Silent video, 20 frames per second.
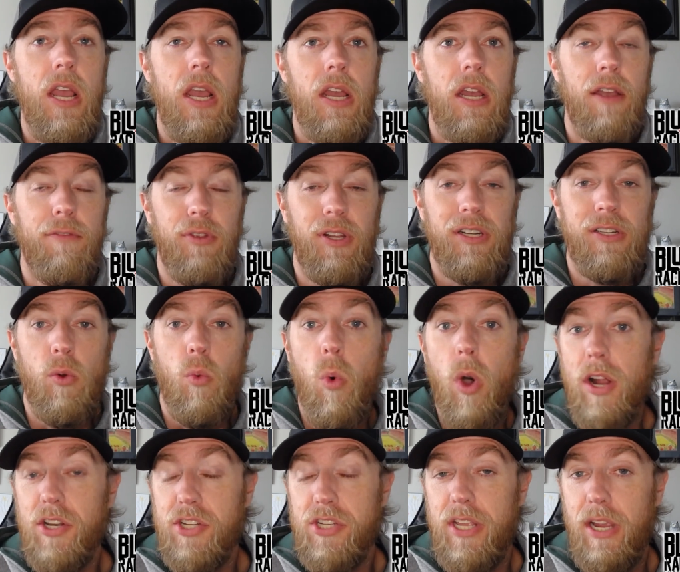Uh, if you'd like to
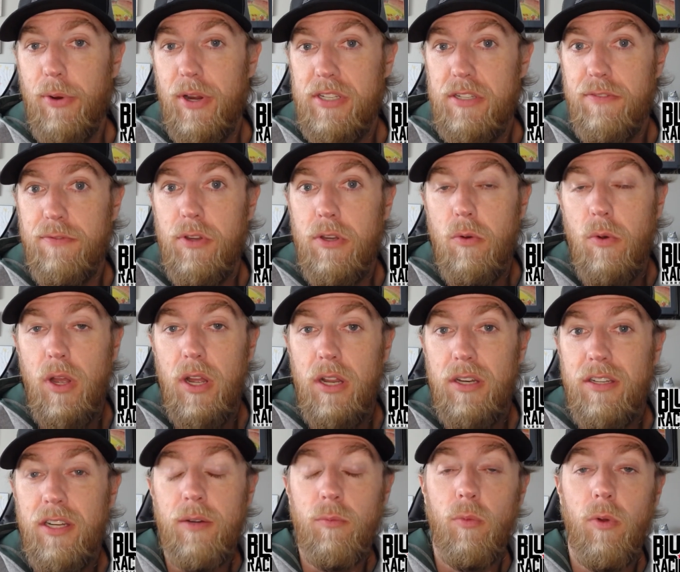watch that race, if you uh,
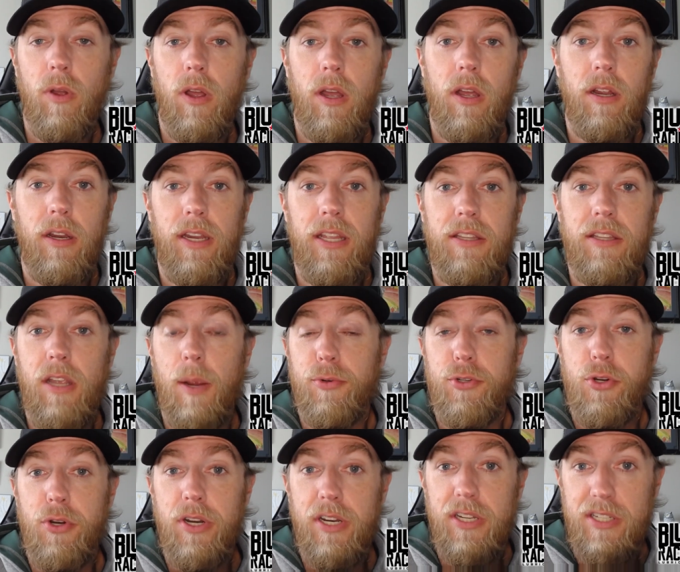didn't uh, get the
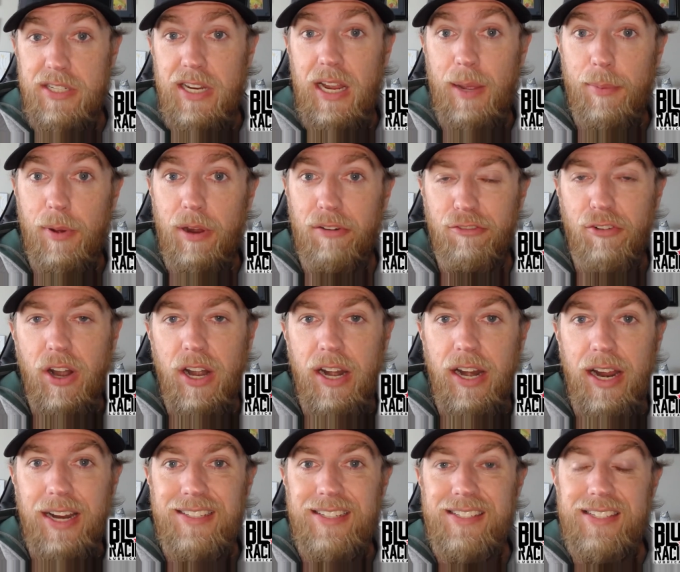opportunity to stay up on Friday
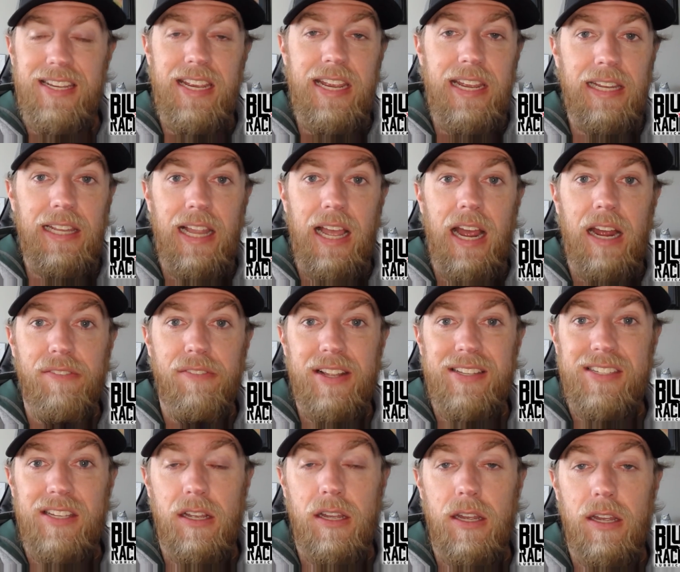night to see it live,
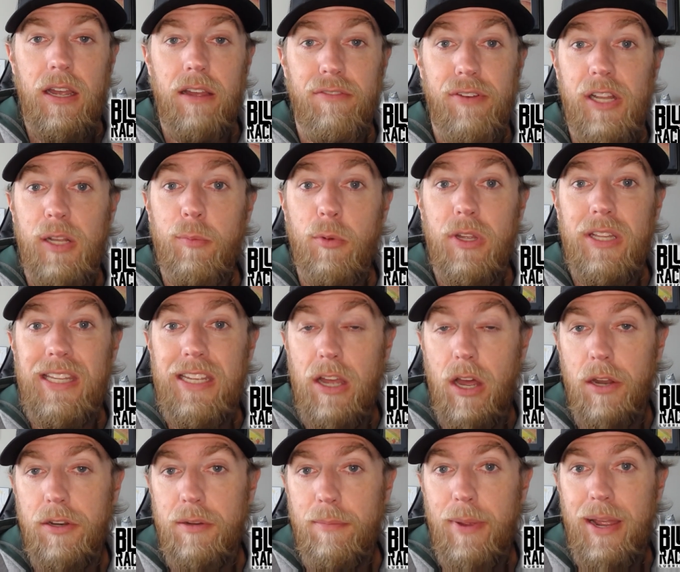that's uh, available in the
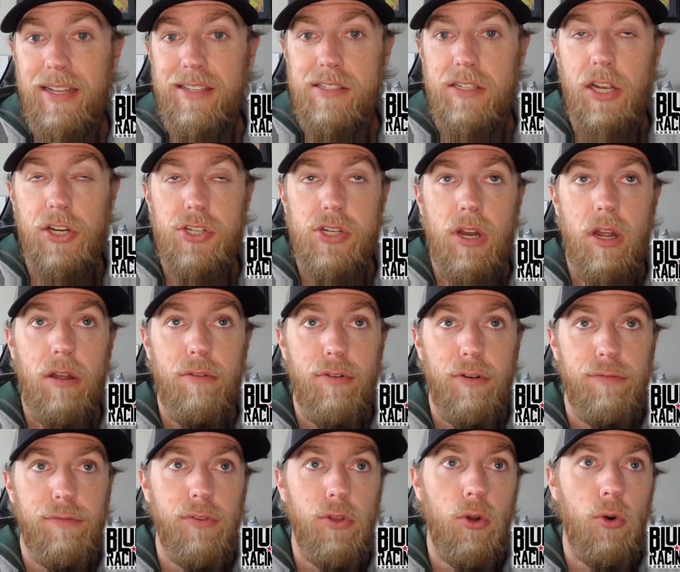on demand section of
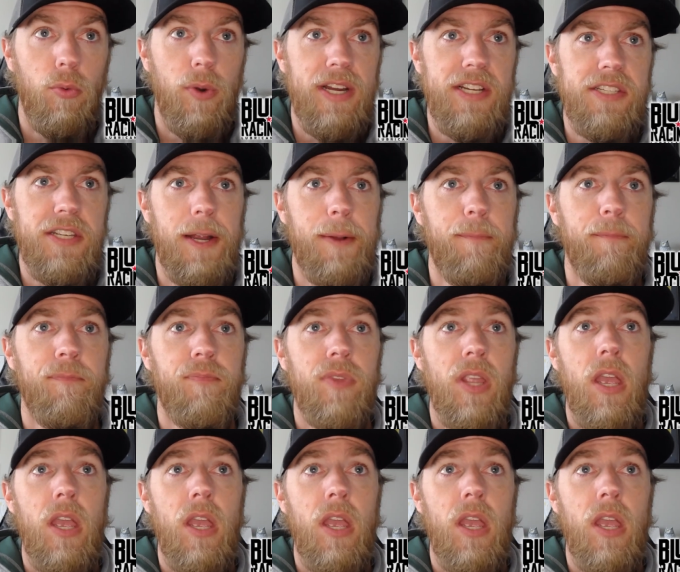FloRacing.